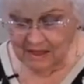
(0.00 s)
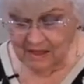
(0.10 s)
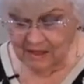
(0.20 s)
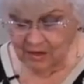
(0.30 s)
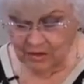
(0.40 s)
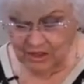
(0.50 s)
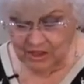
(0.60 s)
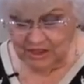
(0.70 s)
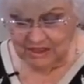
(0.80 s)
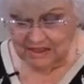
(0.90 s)

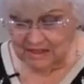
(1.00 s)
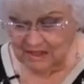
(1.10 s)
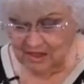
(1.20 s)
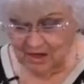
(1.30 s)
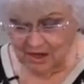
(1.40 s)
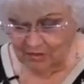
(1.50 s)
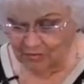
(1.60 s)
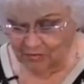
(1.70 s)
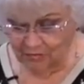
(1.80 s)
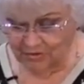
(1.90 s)
encourages us to not
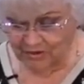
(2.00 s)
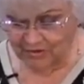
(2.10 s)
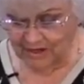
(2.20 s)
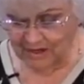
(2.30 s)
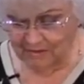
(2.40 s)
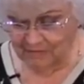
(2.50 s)
grow weary